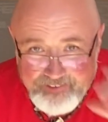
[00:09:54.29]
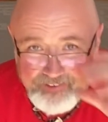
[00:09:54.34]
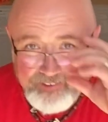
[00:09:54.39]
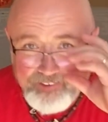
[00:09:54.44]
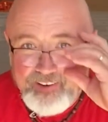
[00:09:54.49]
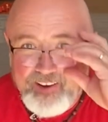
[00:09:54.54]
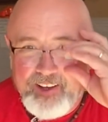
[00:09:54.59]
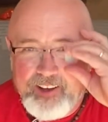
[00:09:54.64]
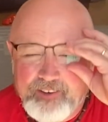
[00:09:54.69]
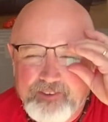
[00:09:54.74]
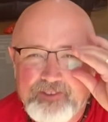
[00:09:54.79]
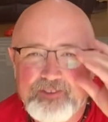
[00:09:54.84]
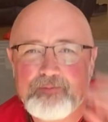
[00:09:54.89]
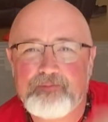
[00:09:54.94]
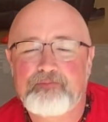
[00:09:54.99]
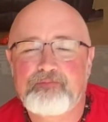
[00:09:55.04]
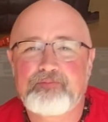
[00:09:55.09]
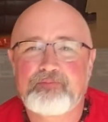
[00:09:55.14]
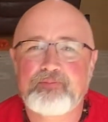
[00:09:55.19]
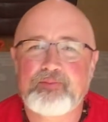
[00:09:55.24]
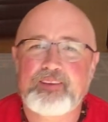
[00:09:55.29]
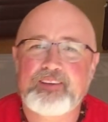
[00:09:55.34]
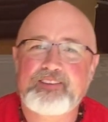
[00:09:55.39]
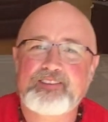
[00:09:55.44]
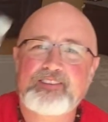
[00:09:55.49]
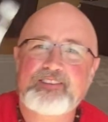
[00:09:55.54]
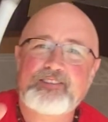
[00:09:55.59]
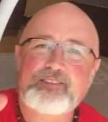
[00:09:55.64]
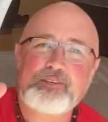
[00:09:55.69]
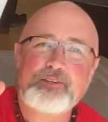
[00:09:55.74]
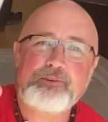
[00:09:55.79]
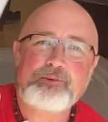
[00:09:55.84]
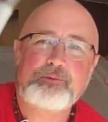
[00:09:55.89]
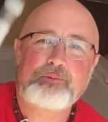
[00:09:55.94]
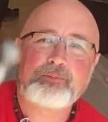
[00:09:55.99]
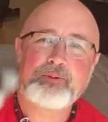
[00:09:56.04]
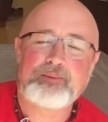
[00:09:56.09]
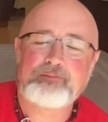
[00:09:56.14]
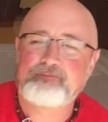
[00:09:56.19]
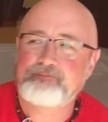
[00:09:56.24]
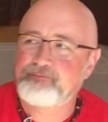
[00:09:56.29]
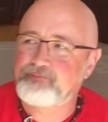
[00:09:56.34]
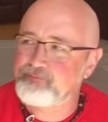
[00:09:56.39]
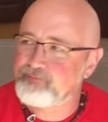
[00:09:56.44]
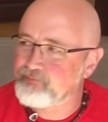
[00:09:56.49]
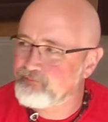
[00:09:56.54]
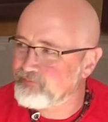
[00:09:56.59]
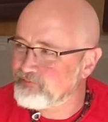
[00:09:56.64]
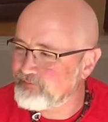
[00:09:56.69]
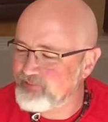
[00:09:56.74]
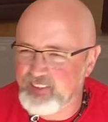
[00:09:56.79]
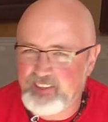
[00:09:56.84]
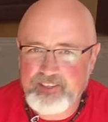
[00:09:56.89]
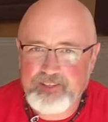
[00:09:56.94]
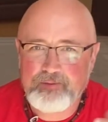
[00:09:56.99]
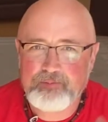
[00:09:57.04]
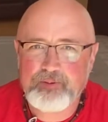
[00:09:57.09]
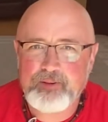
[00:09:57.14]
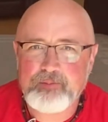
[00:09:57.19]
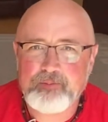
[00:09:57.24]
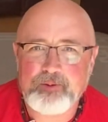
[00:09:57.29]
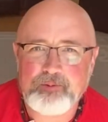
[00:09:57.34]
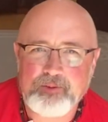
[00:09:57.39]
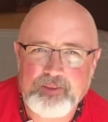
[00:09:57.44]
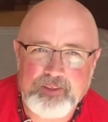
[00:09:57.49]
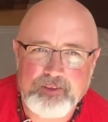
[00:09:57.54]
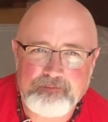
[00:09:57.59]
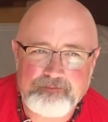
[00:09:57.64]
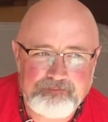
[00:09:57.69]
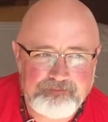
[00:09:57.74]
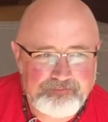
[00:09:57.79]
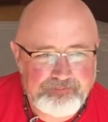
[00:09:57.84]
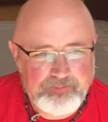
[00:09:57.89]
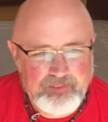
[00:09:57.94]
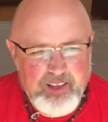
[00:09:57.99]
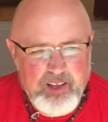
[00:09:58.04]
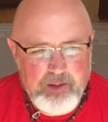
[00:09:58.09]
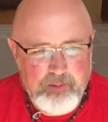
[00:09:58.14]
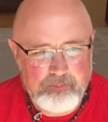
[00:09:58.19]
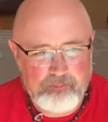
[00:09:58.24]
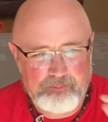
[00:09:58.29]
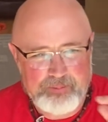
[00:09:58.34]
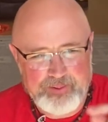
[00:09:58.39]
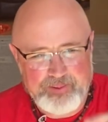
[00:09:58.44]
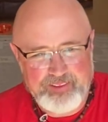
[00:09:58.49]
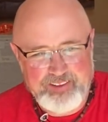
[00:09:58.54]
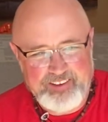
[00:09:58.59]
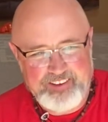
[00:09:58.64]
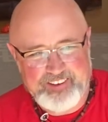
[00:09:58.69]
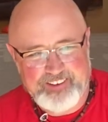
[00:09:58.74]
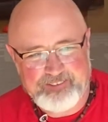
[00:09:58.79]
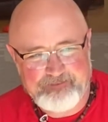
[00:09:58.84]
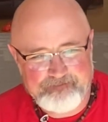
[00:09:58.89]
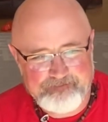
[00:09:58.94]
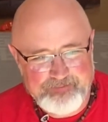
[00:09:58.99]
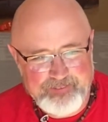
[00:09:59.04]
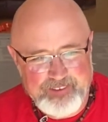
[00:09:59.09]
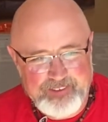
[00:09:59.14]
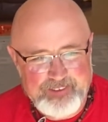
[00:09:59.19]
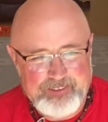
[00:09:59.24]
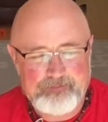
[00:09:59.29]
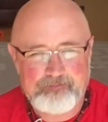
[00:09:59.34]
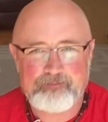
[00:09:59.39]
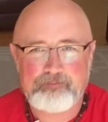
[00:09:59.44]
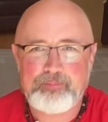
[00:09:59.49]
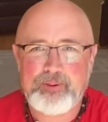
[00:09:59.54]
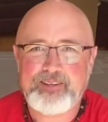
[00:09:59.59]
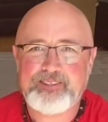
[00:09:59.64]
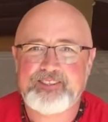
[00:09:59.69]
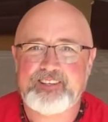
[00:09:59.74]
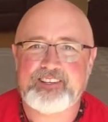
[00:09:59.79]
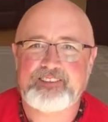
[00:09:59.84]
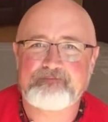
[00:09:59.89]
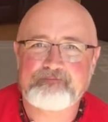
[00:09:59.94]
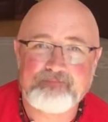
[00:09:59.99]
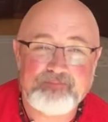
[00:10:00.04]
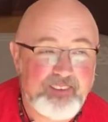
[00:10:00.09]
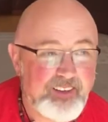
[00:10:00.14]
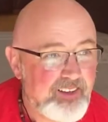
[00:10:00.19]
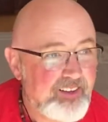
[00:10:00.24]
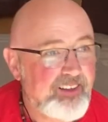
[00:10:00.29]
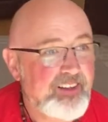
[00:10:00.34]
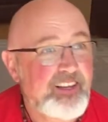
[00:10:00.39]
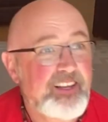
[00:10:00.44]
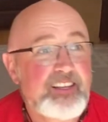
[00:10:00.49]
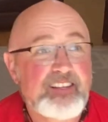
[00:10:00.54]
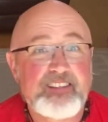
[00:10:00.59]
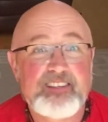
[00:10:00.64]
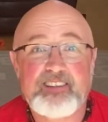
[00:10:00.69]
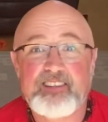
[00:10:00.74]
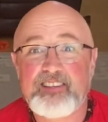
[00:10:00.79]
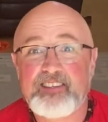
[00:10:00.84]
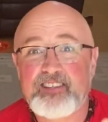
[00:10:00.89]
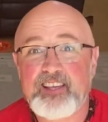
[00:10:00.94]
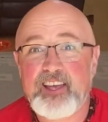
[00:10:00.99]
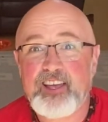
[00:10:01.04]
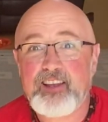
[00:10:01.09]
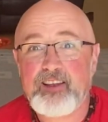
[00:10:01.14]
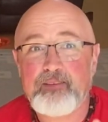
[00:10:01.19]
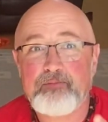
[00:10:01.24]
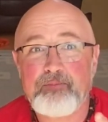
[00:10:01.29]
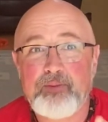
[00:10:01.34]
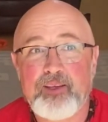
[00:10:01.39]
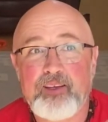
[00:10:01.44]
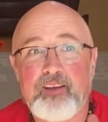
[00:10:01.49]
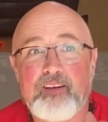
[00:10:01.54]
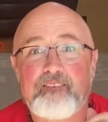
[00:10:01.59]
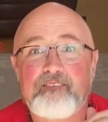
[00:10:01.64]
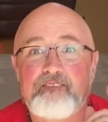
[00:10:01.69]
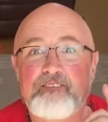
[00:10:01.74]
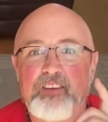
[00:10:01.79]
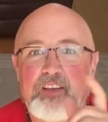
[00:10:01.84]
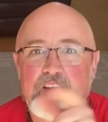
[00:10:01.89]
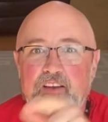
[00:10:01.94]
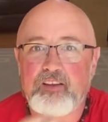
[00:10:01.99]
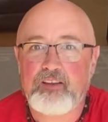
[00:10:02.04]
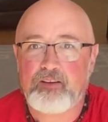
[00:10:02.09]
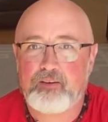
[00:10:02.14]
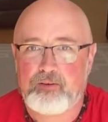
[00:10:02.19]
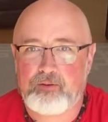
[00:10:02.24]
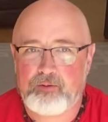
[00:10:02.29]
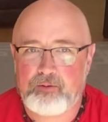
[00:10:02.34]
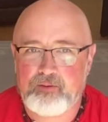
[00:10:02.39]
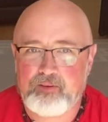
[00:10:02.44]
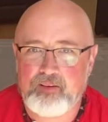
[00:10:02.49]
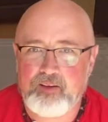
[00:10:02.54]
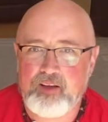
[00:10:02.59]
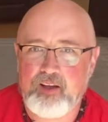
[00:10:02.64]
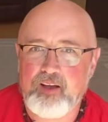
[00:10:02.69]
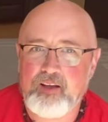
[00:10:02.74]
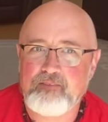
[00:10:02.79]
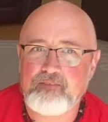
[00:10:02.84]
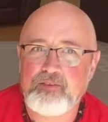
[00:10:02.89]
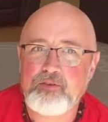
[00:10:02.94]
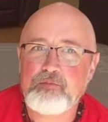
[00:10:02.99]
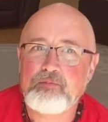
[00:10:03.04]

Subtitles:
your house that is a tube and experiment with it? Play it, buzz it. Send me a video of you